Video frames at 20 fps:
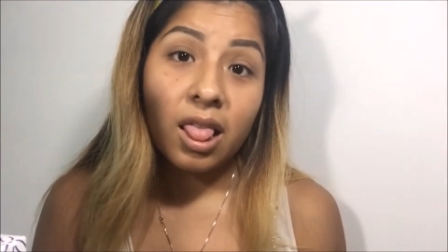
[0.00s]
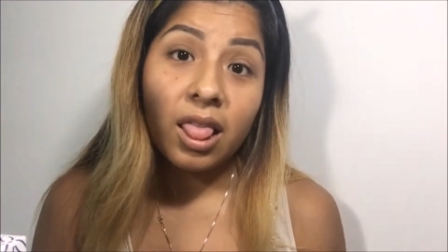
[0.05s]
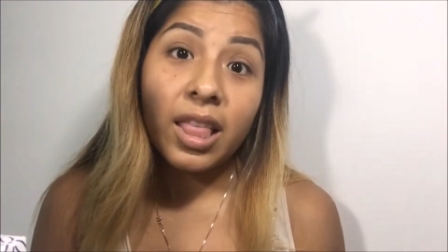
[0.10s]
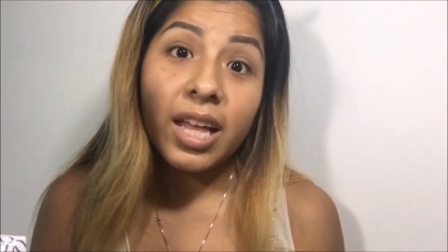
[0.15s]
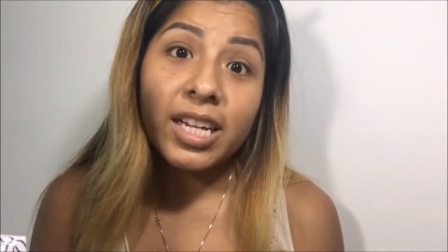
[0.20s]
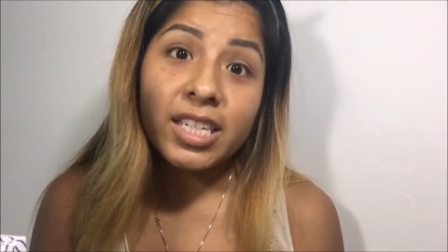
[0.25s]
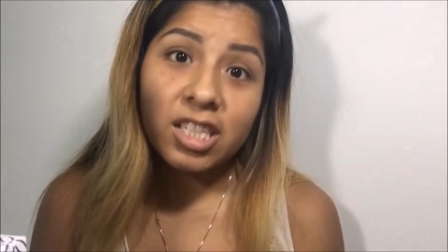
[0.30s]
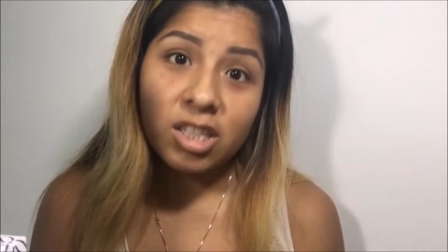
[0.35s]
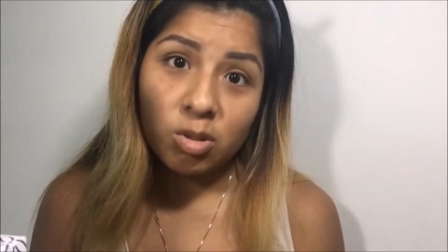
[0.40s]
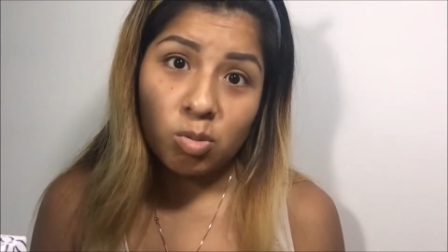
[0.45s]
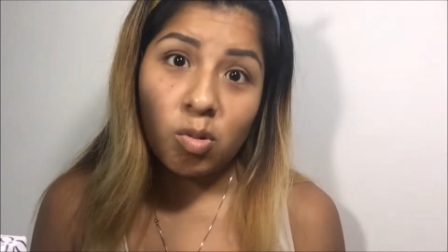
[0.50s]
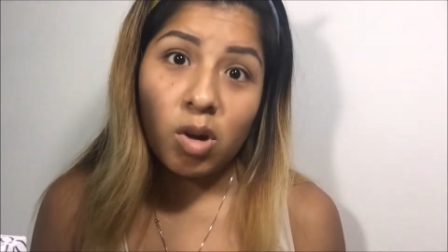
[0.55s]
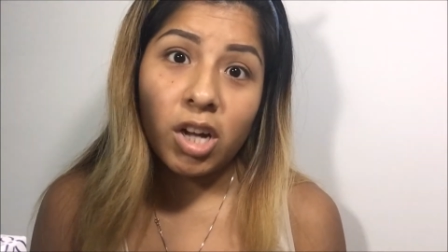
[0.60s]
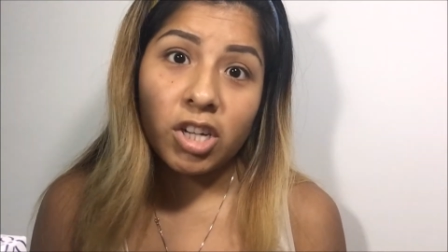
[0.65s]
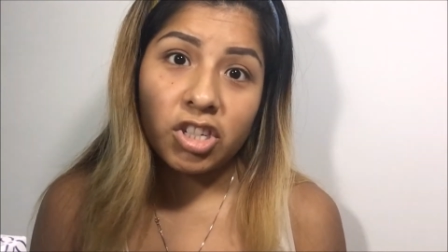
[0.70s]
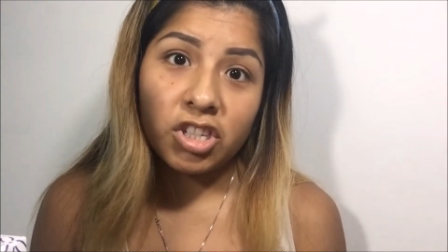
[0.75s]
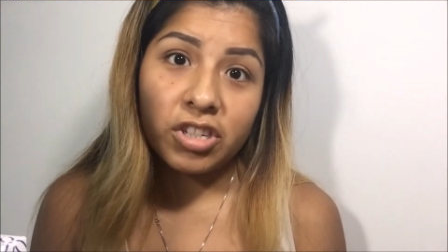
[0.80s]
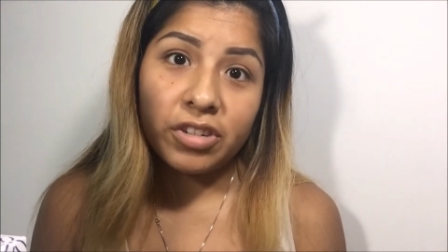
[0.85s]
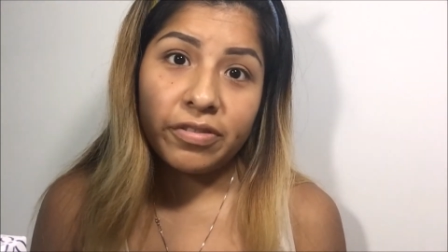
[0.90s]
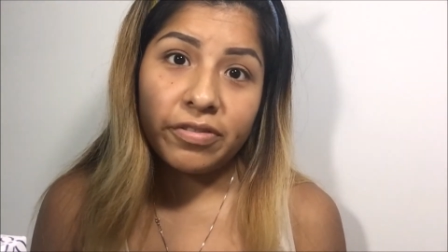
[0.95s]
Let's
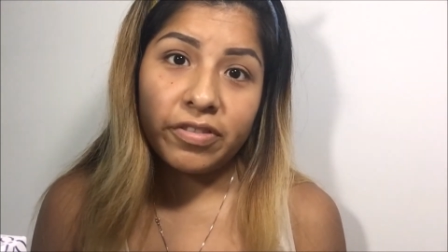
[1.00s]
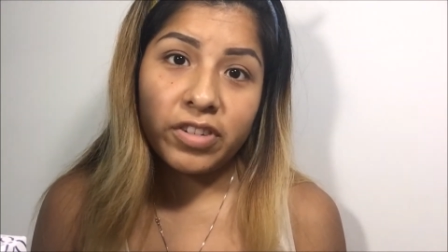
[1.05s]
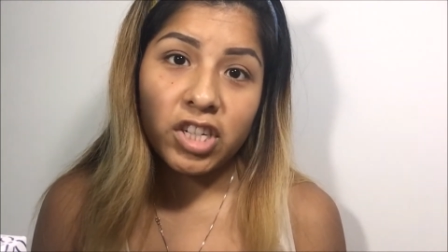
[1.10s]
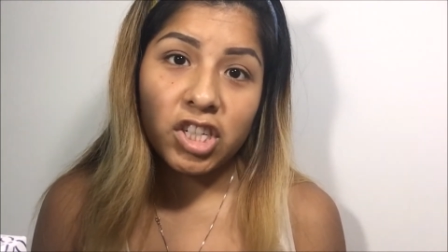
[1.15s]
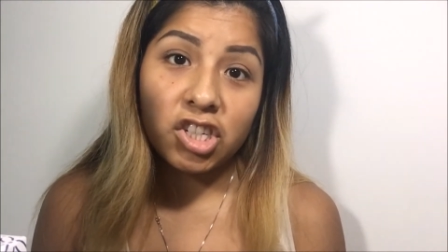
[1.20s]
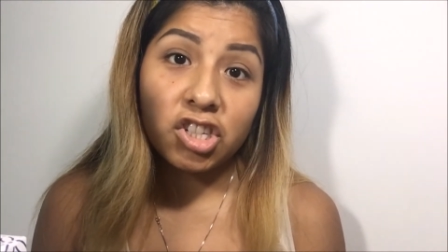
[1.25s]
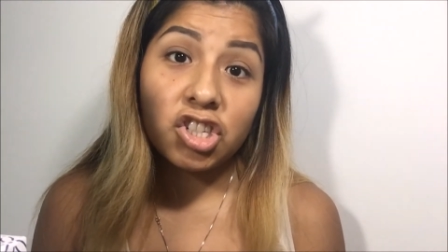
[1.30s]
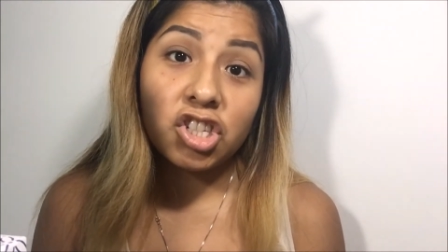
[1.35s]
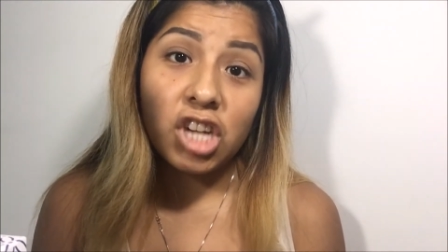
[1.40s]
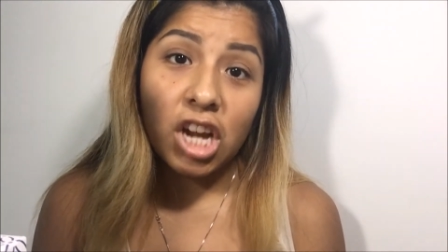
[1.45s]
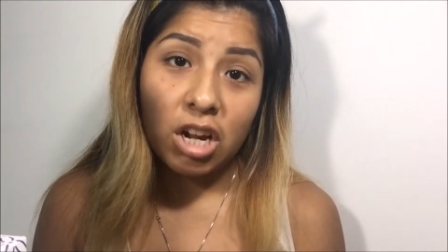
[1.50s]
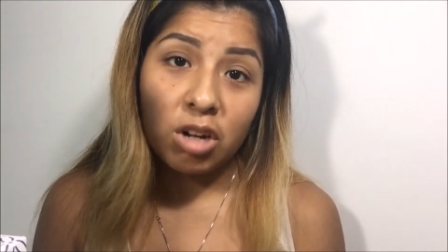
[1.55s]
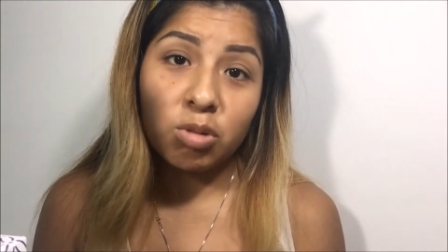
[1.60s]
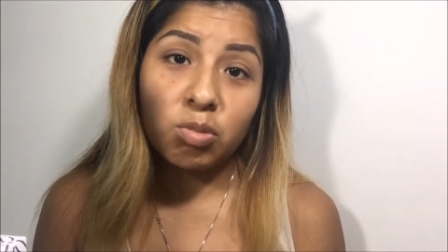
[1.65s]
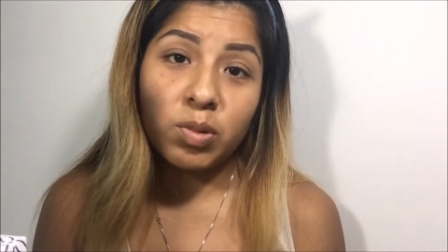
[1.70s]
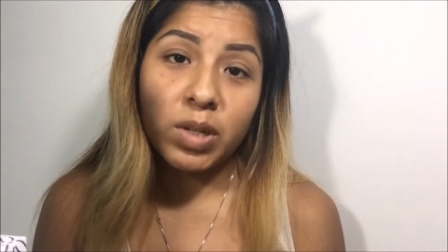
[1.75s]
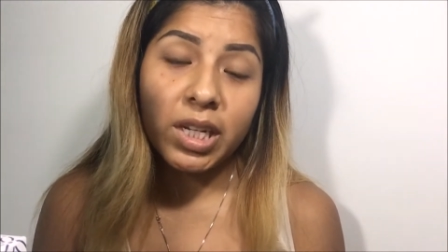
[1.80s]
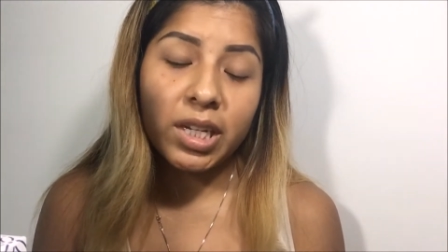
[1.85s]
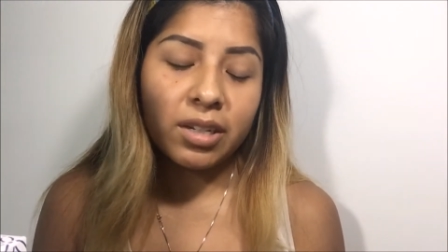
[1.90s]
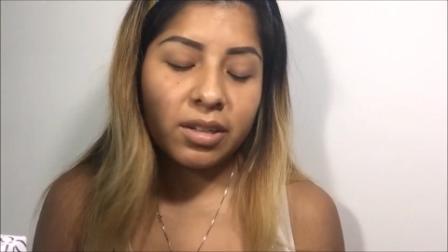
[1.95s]
watch it first, shall
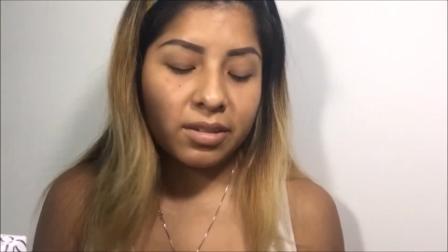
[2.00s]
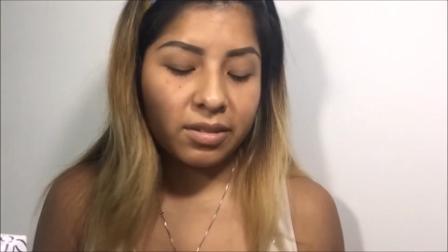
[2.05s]
we?